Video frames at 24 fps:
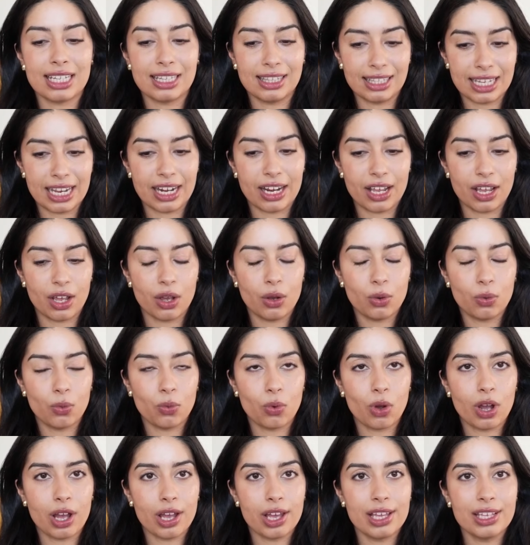letter
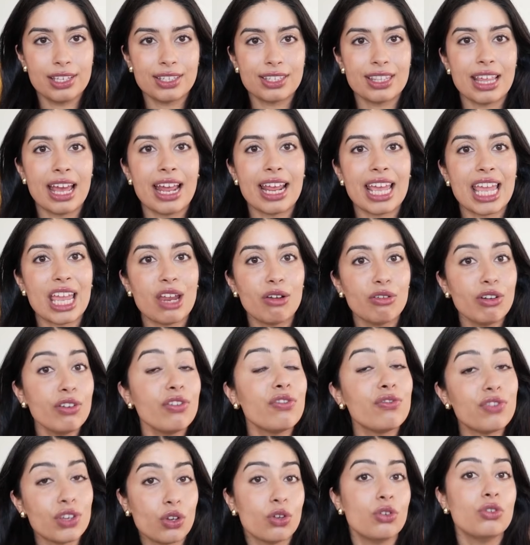was that he
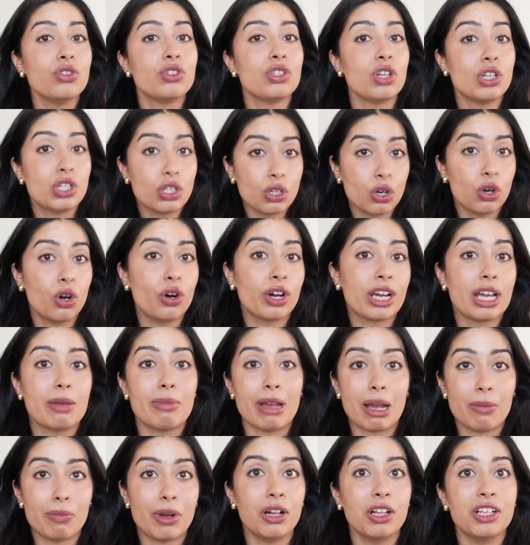refused to talk
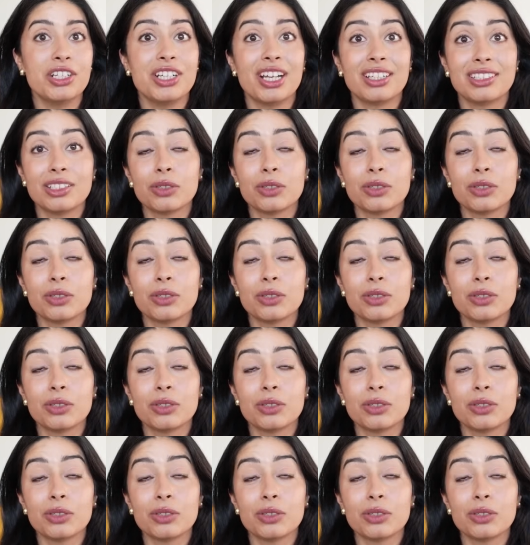about politics.